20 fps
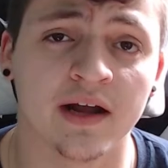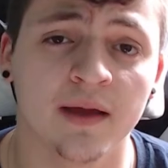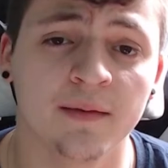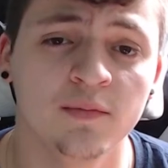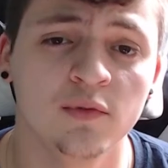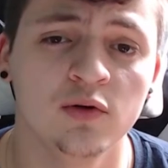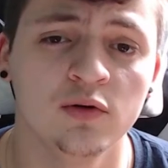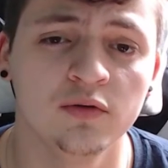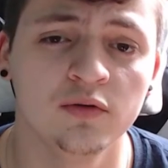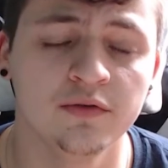
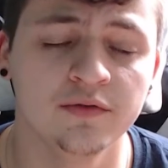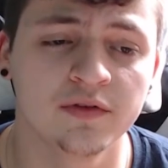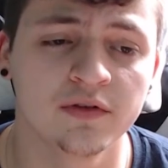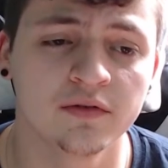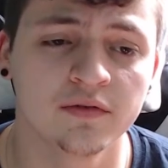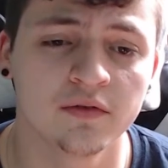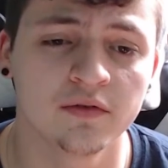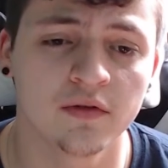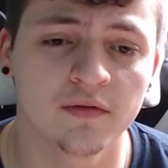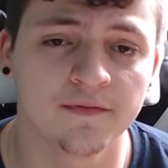moved
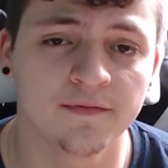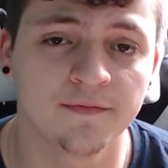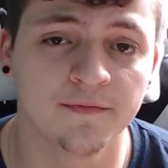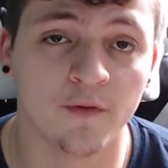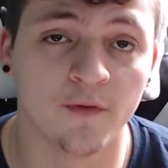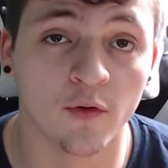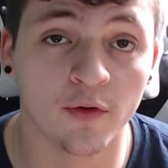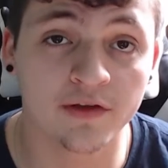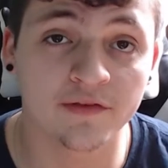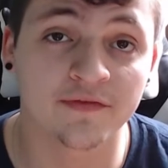
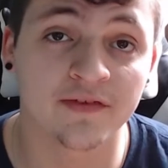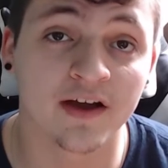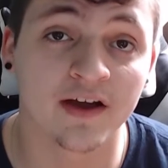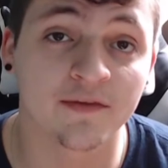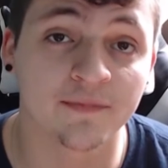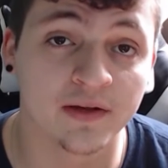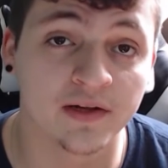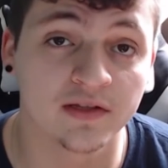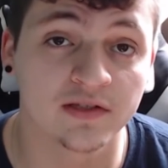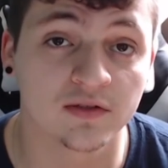
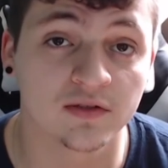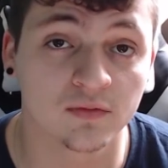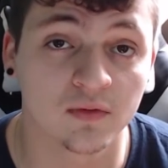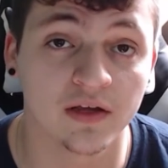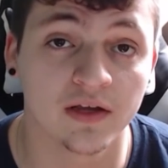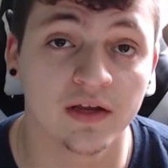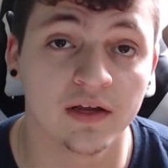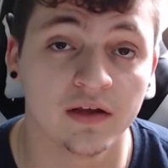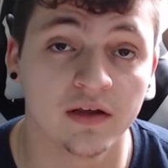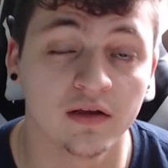45 minutes
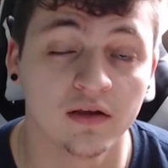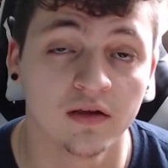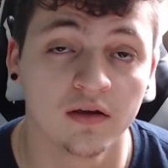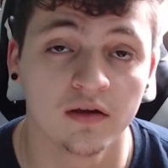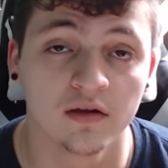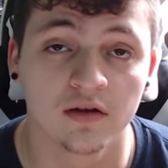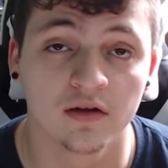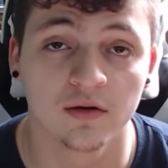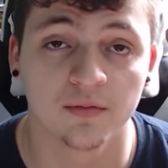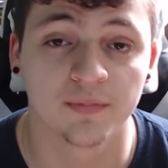away
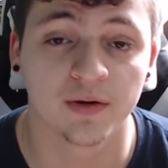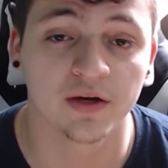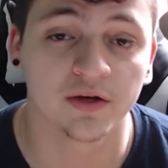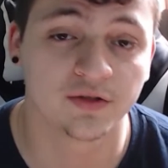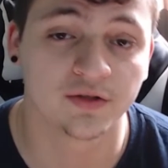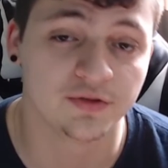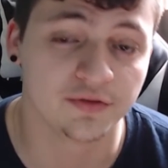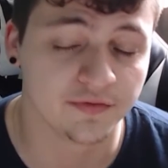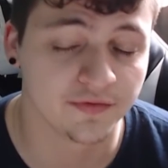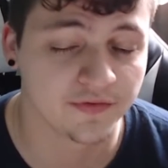
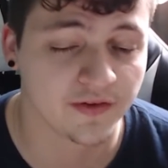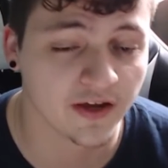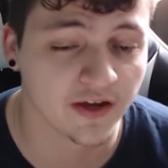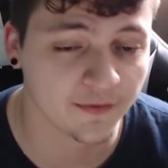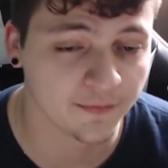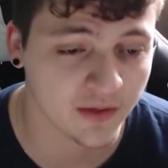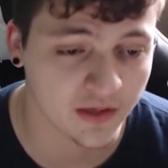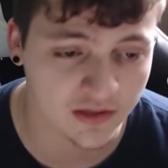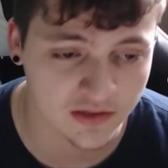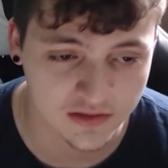compared to
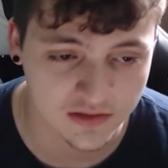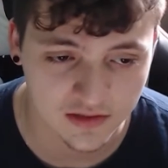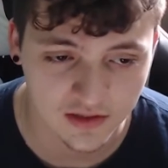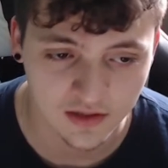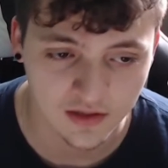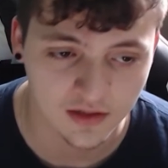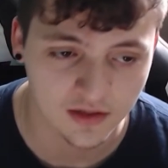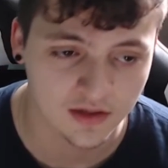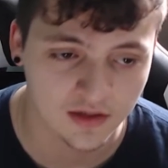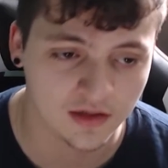5 minutes.
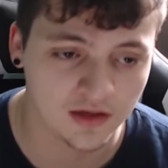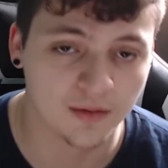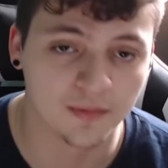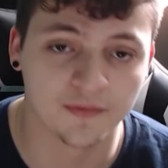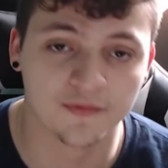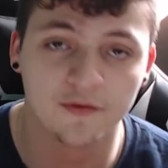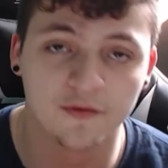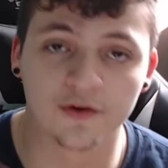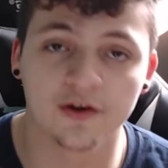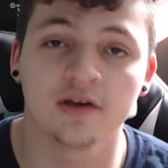Now,
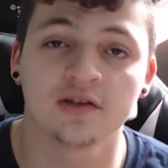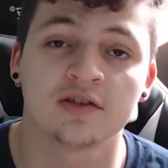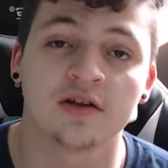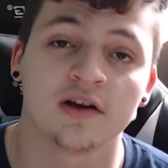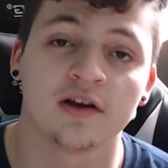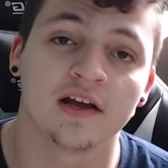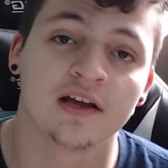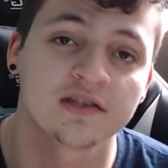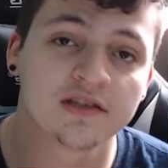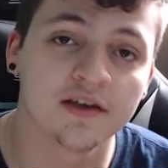before y'all
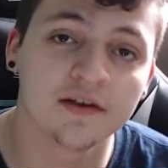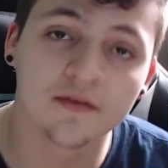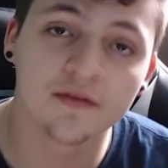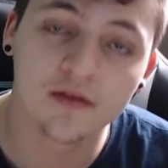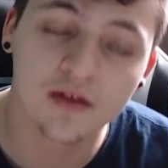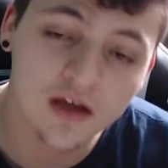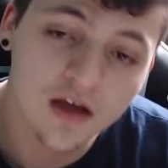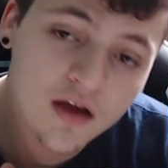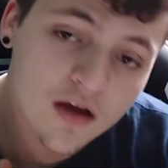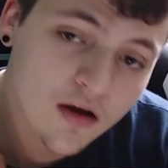start asking,
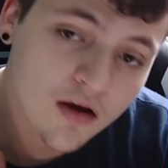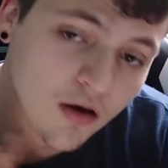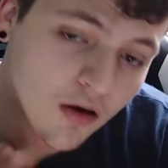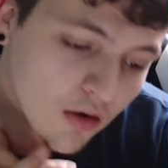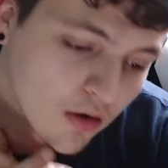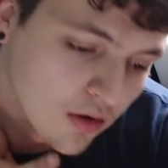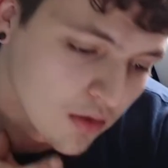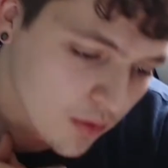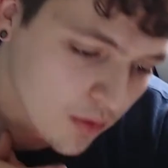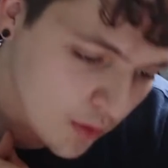
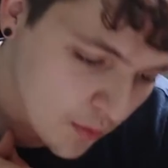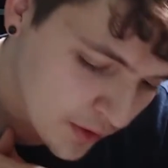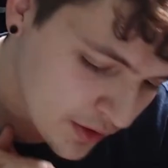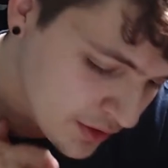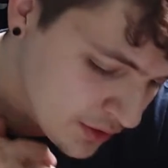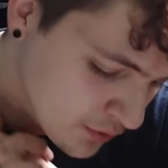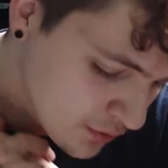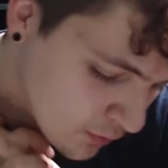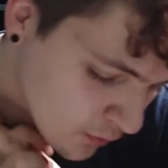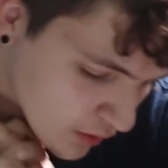oh, where
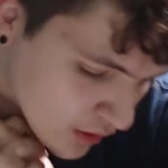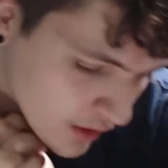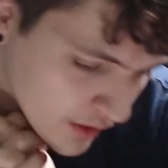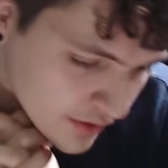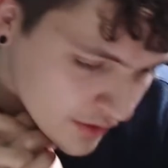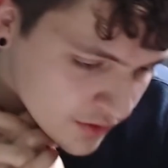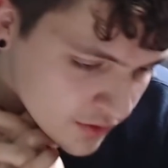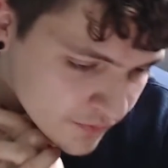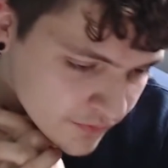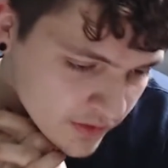do you
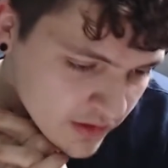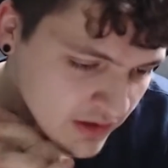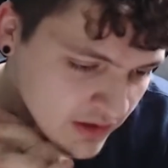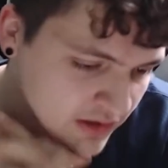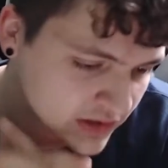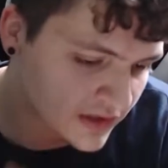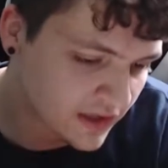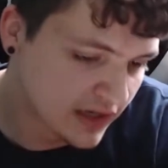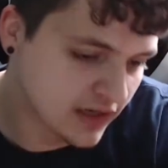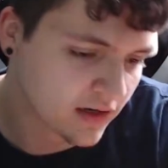work? You
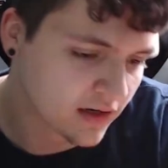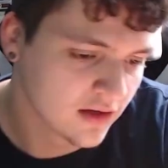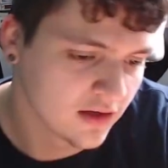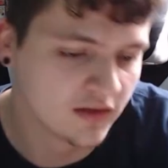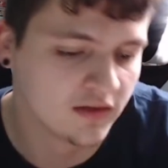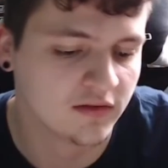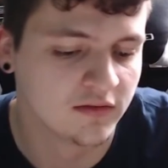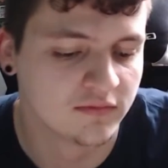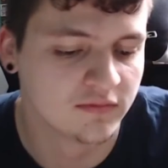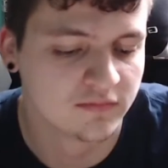forgot
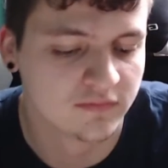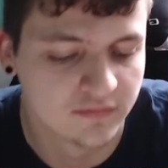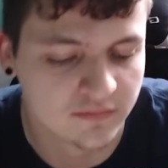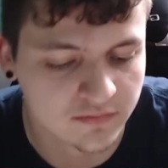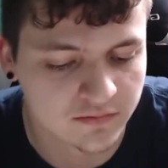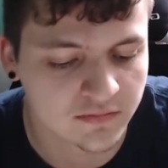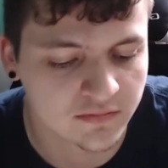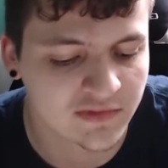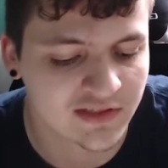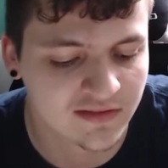that
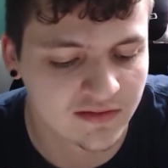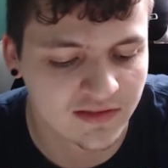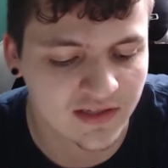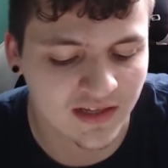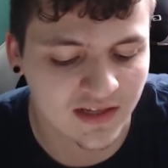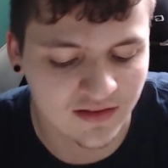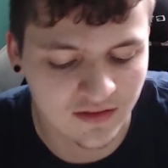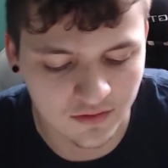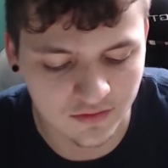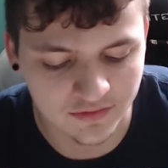
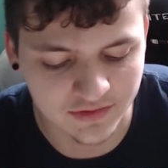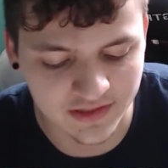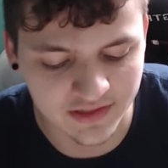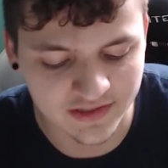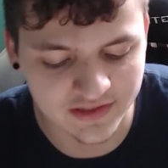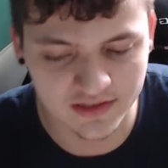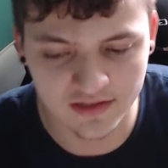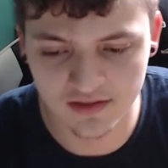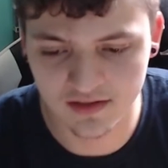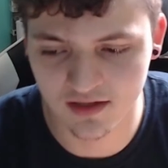little
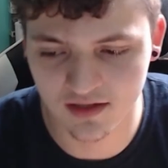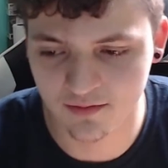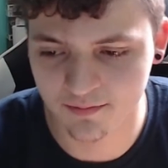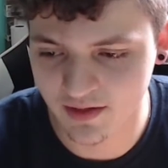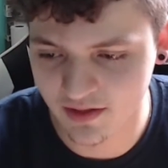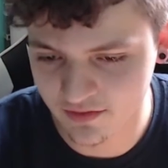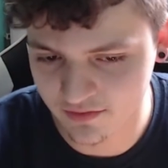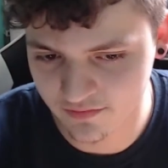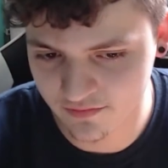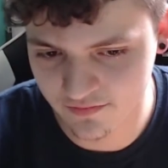detail out.
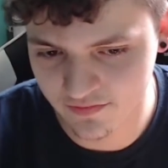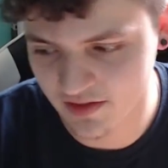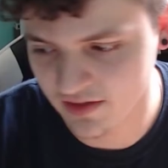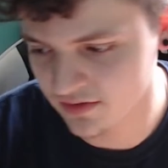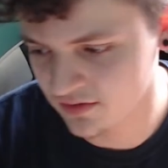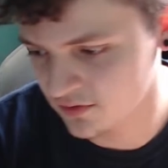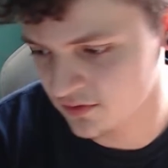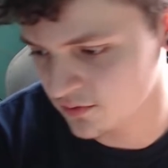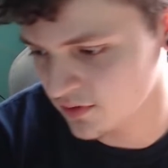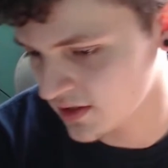Matter of
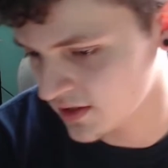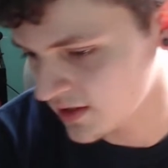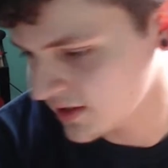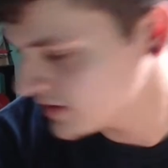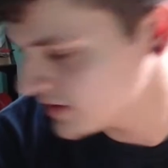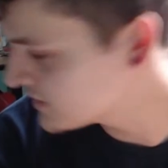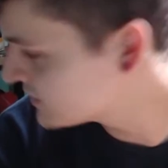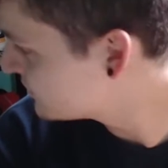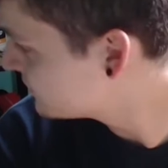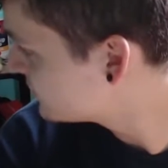fact, do I
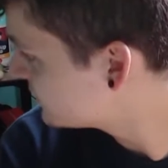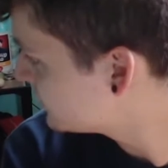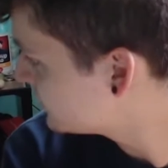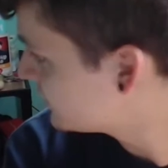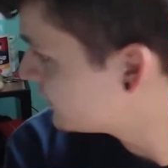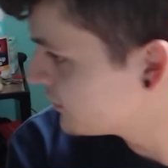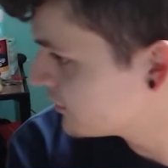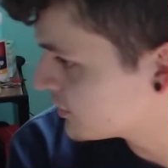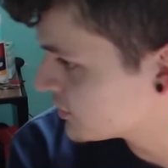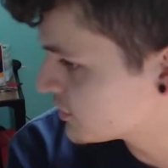got something
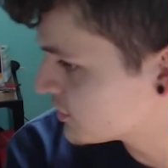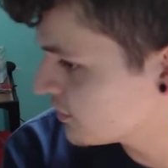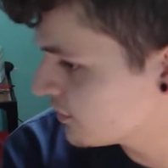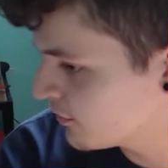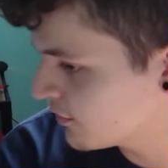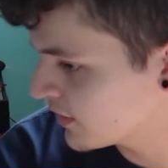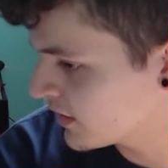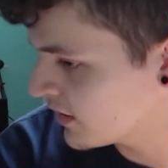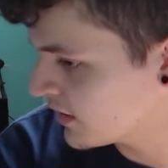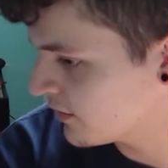here to show
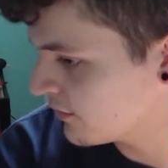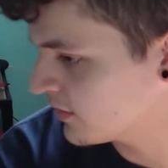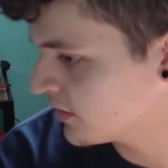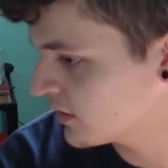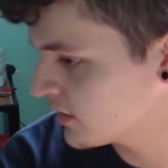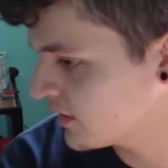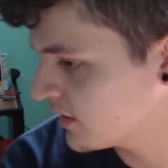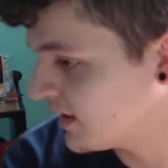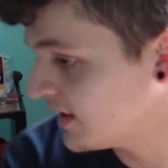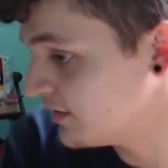where I
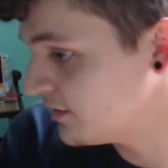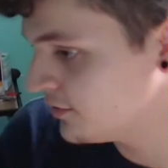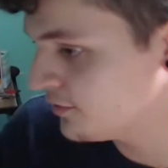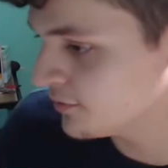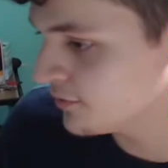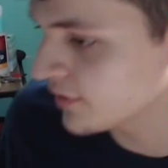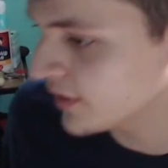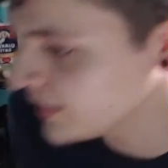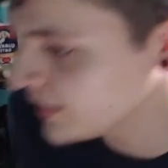work? I do, right